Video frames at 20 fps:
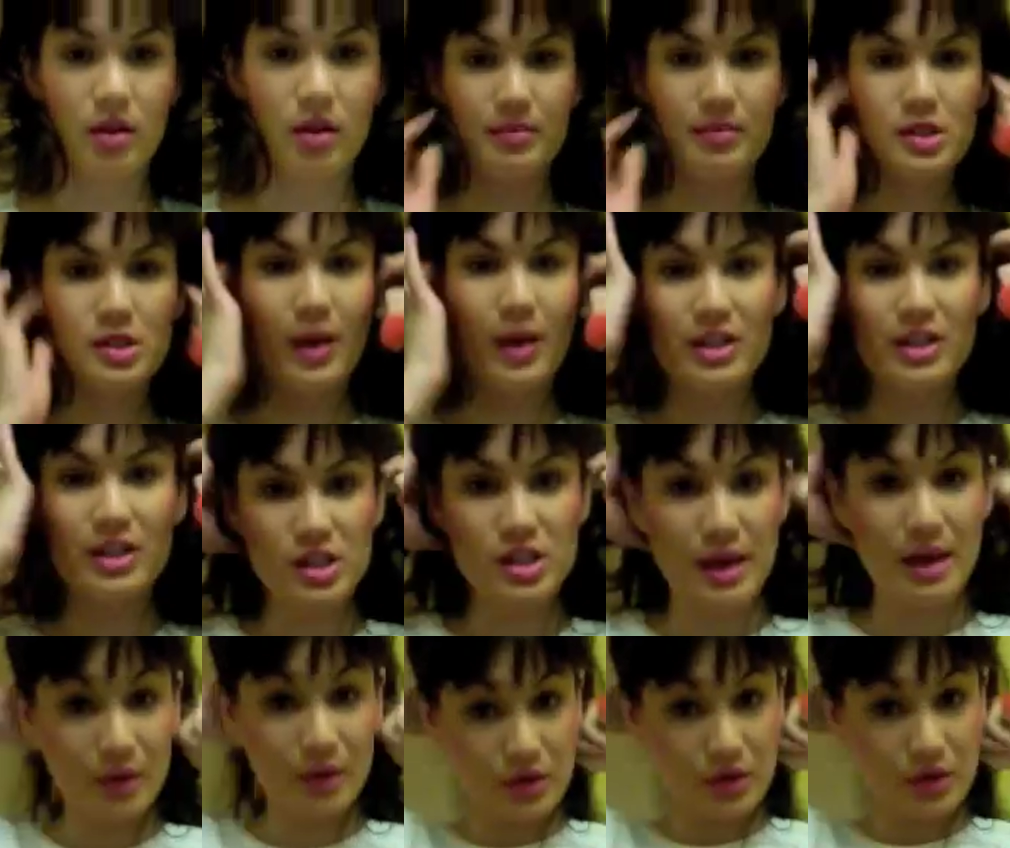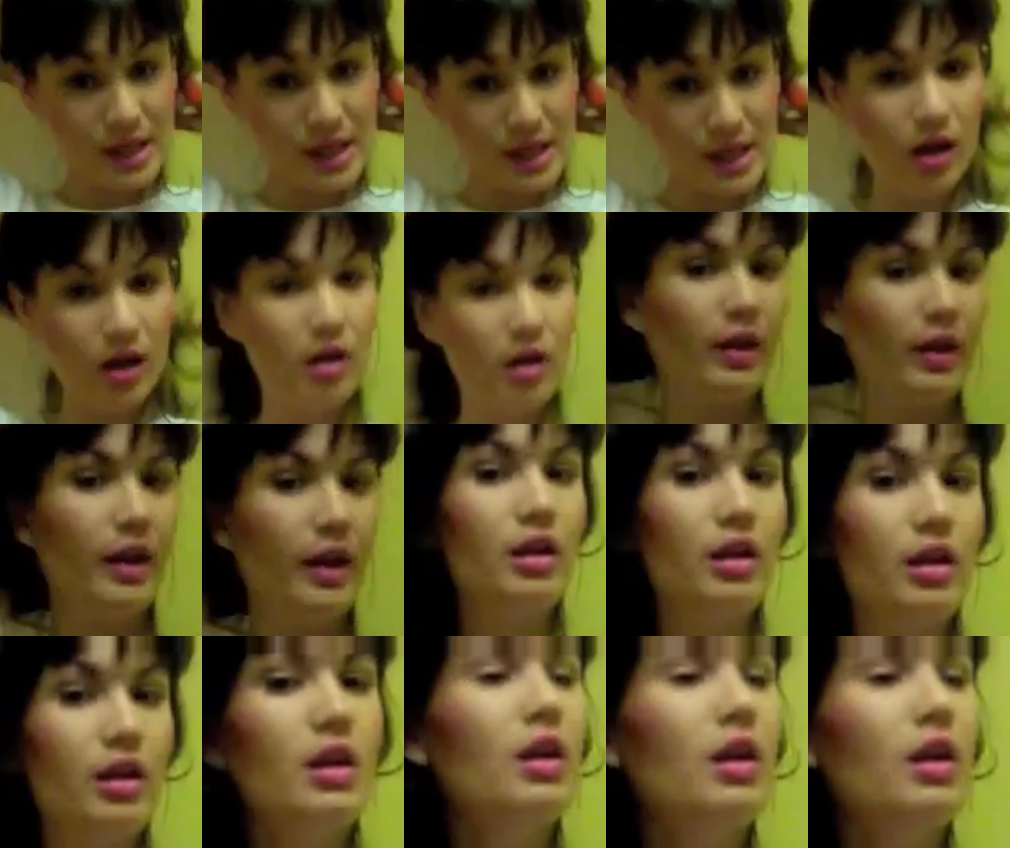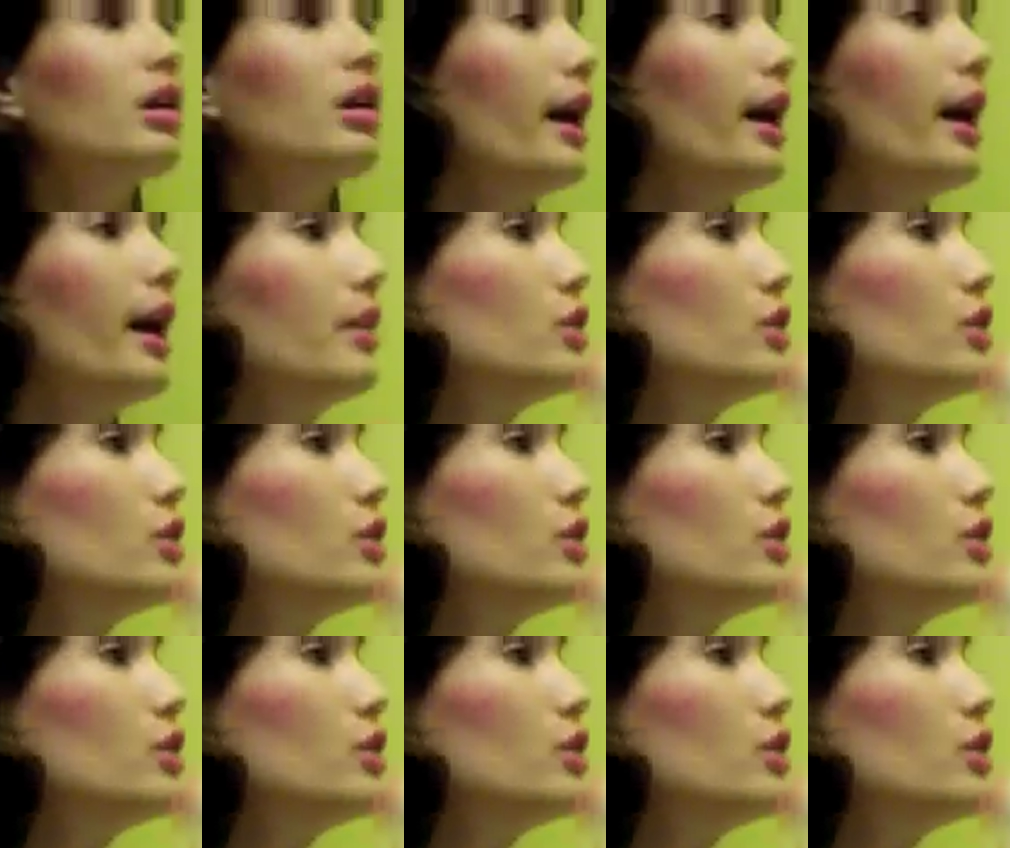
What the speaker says: swatch them yourself and kind